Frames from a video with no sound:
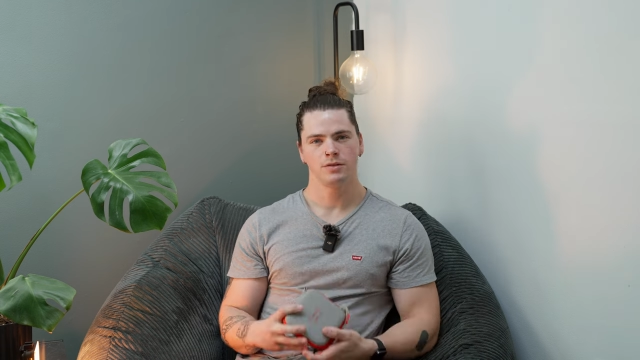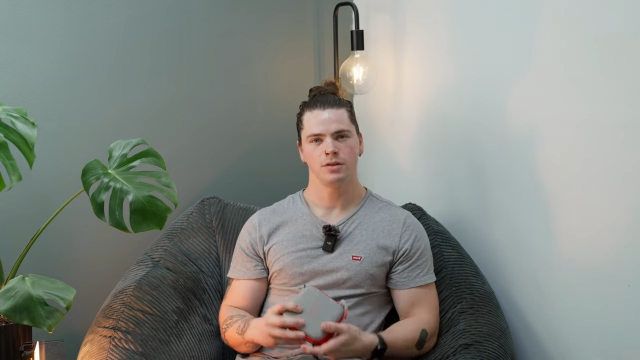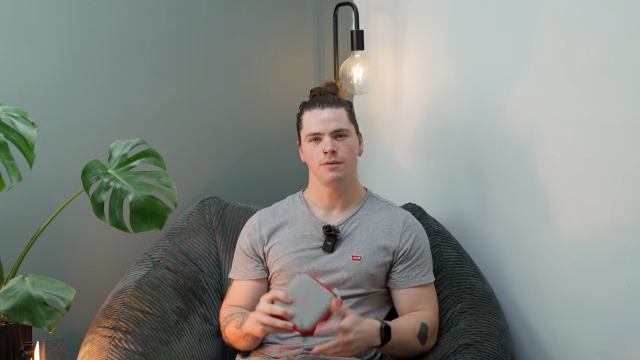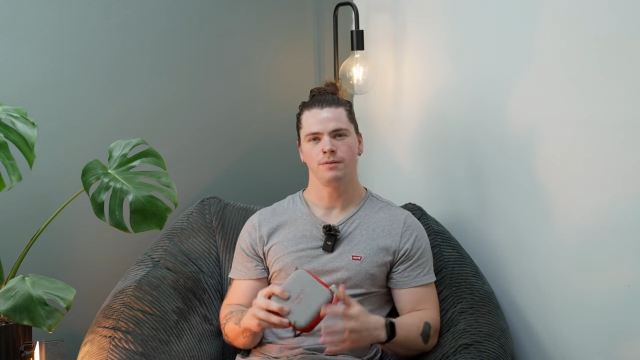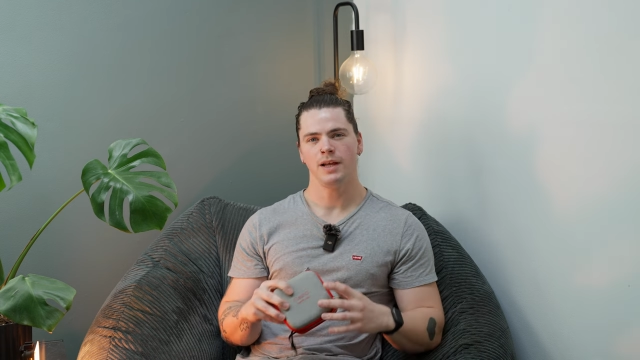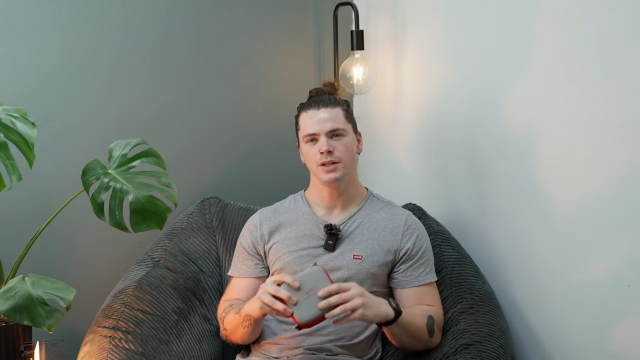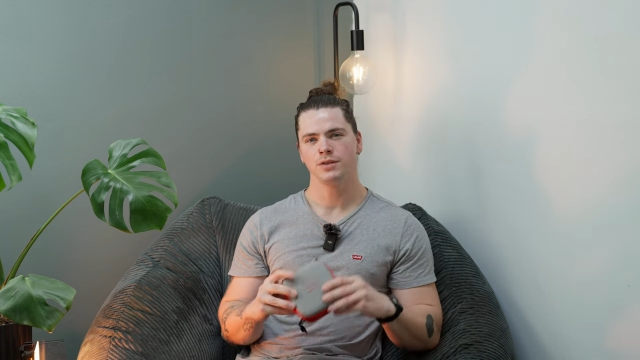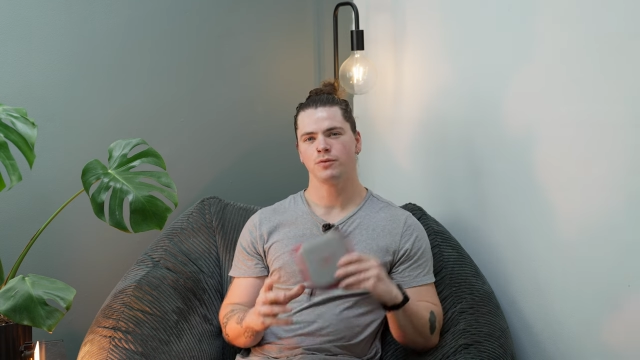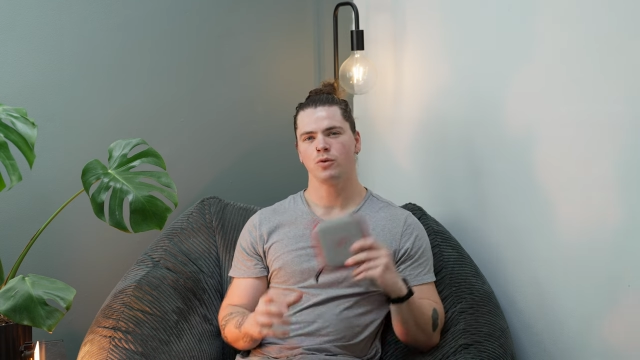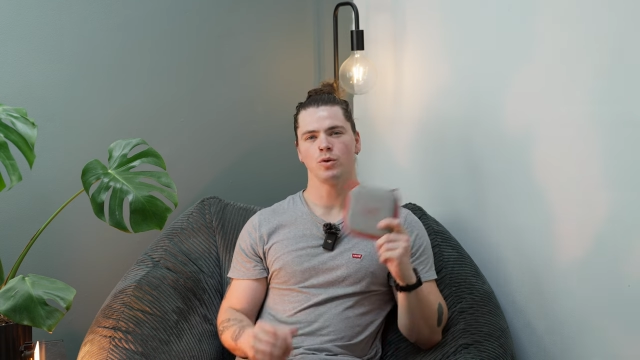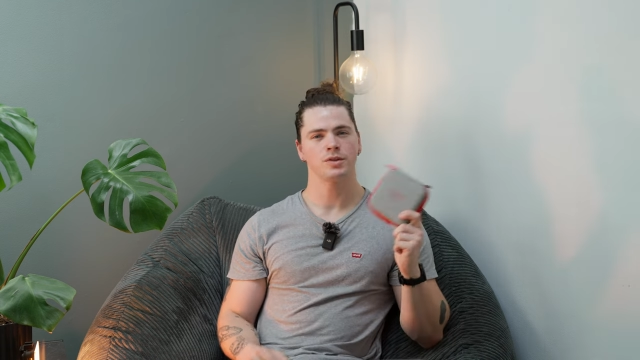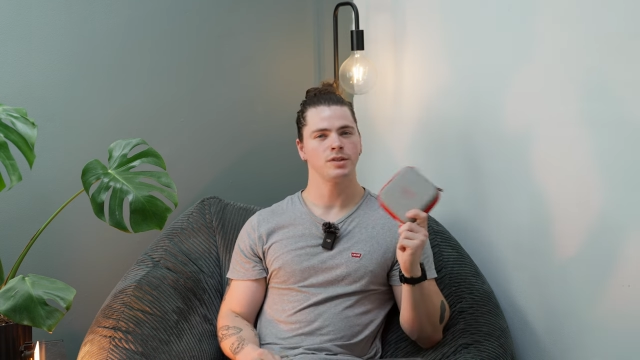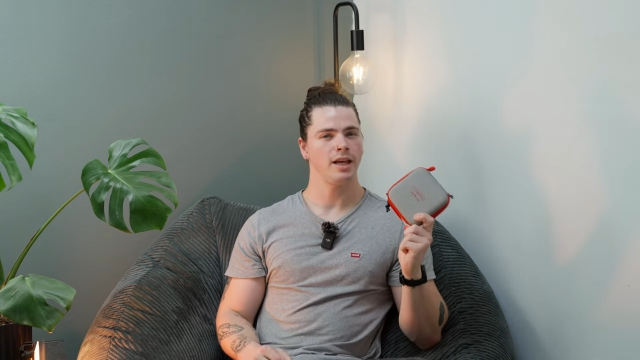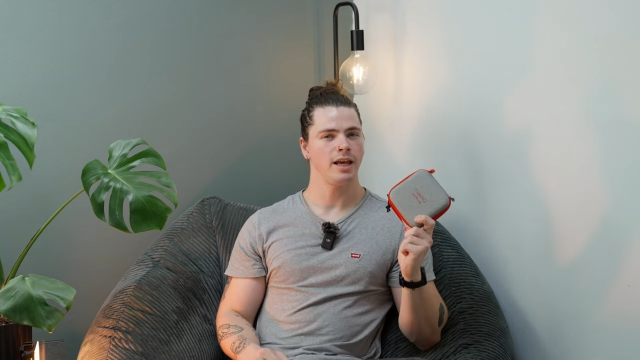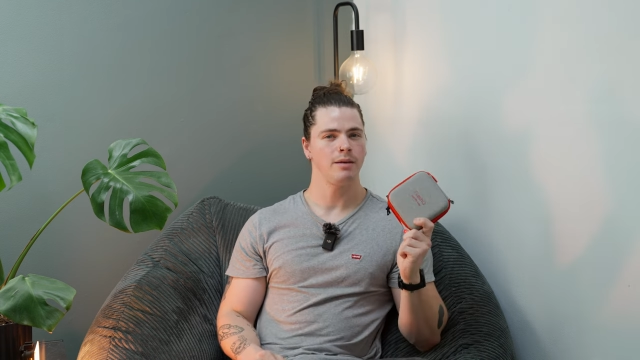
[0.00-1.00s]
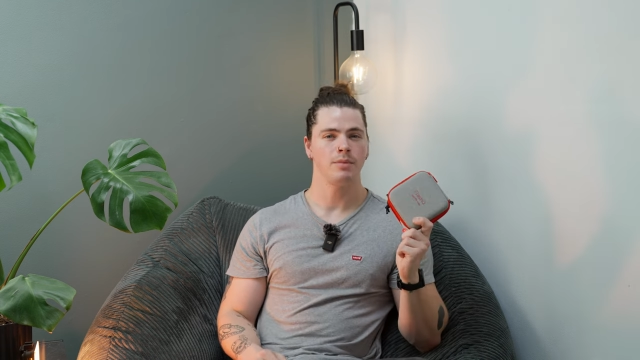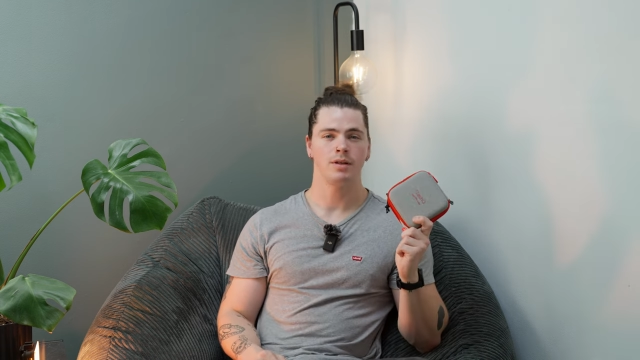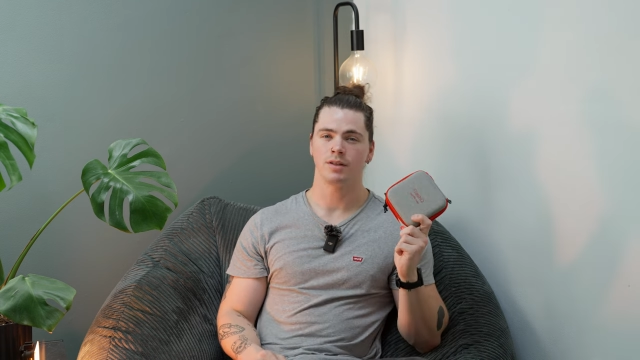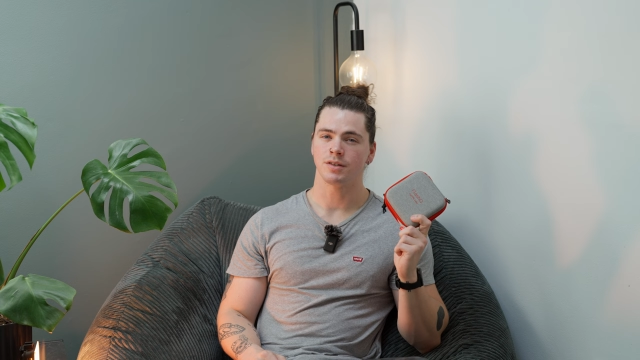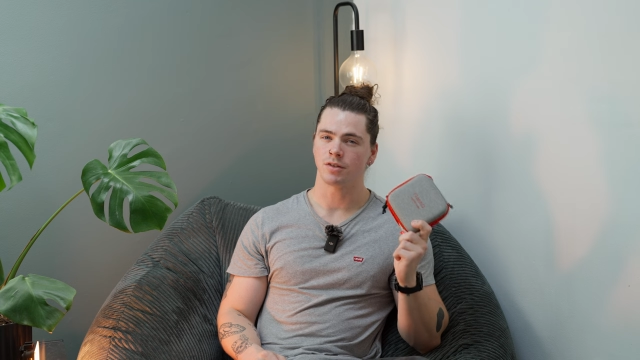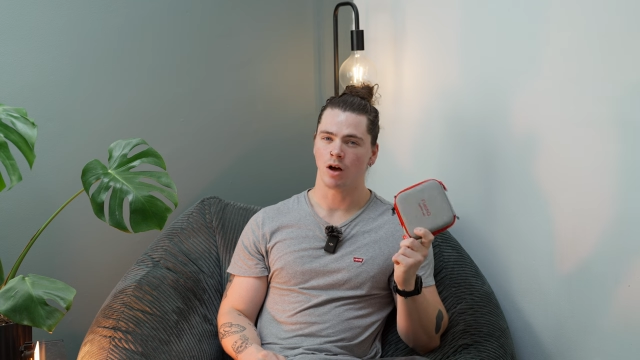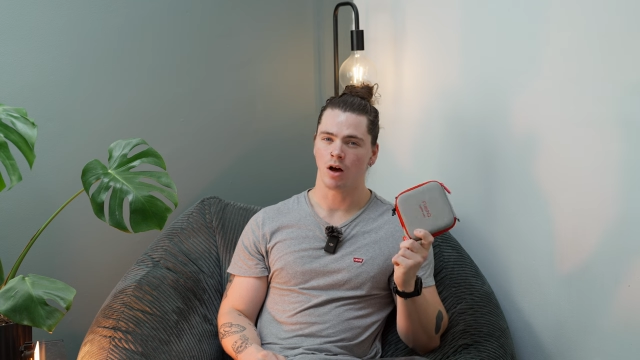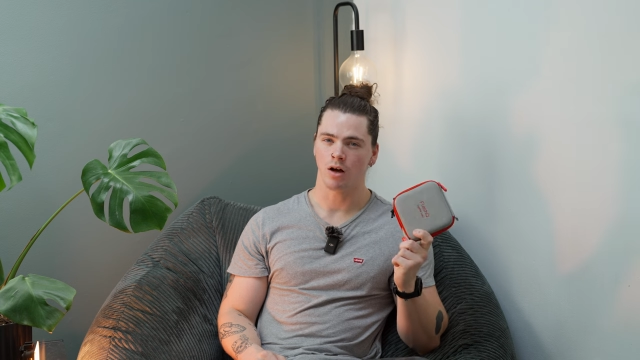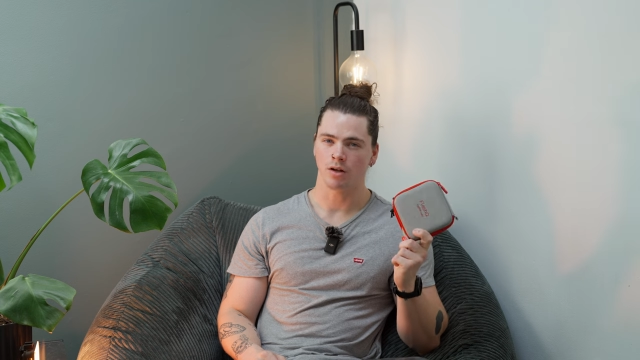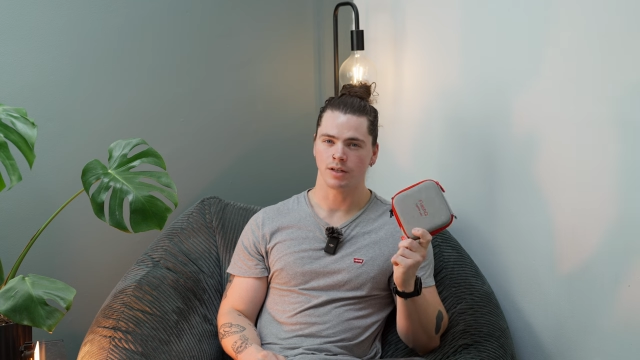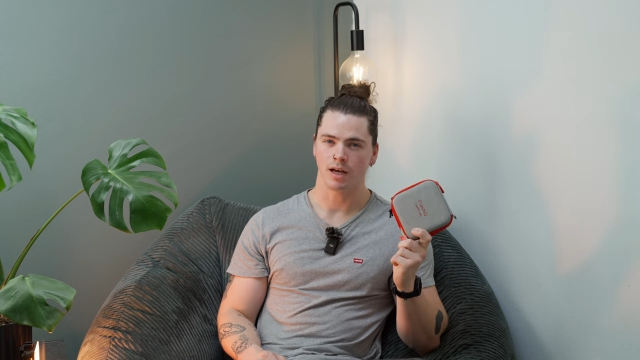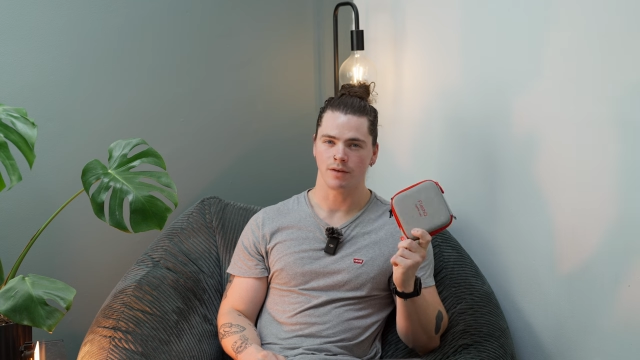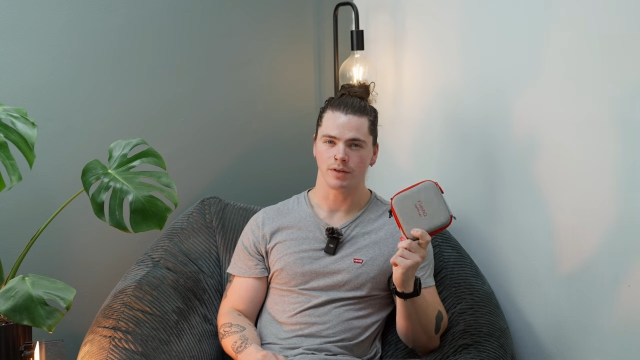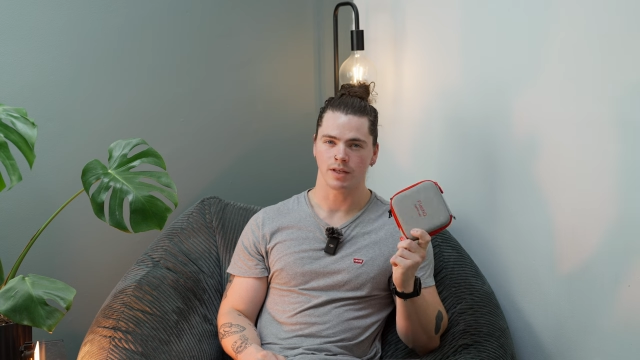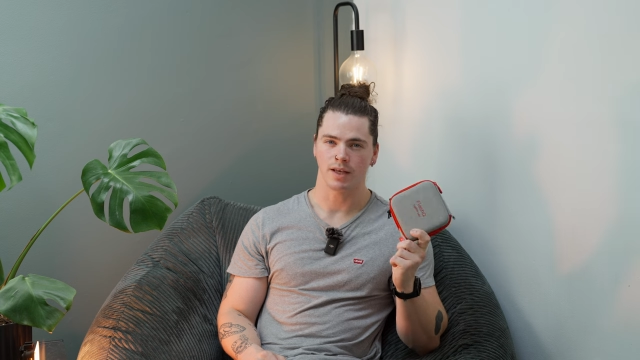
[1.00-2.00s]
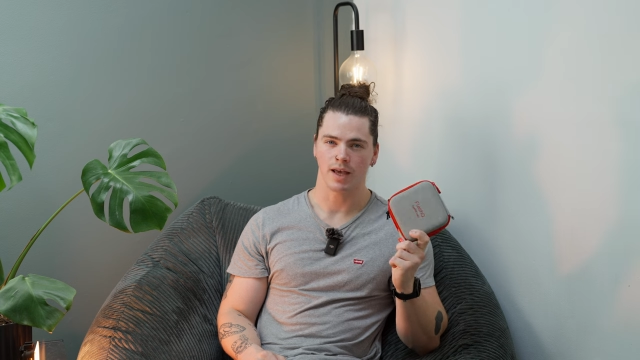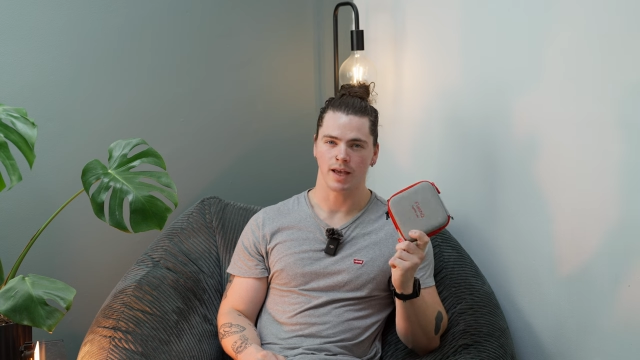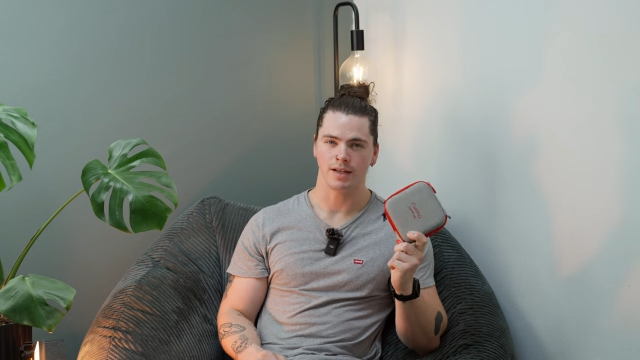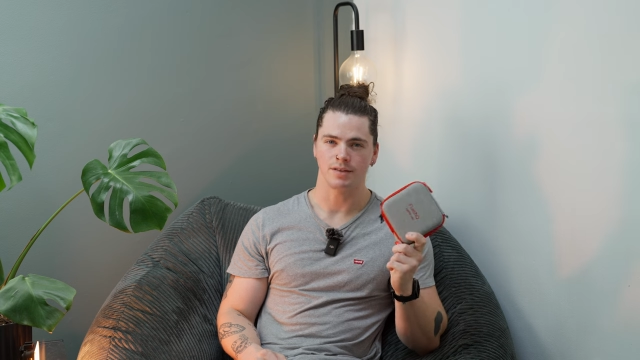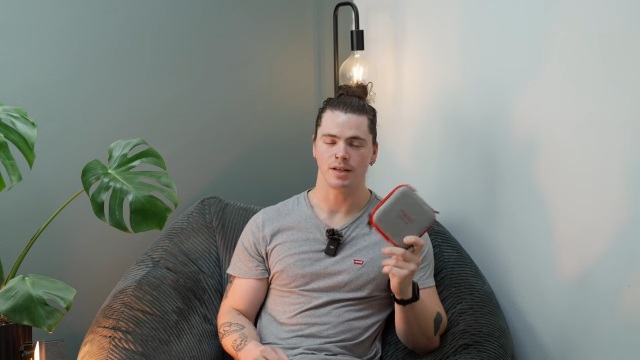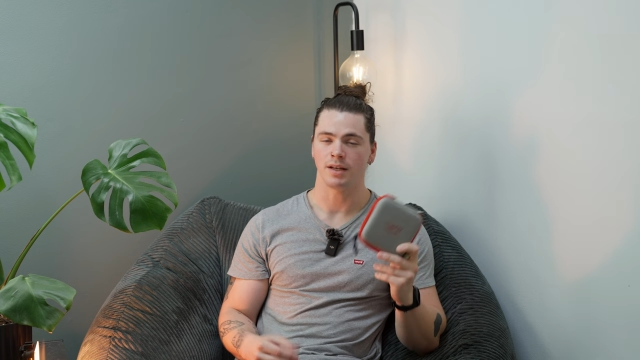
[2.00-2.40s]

So the flash of course came in this hardcover case,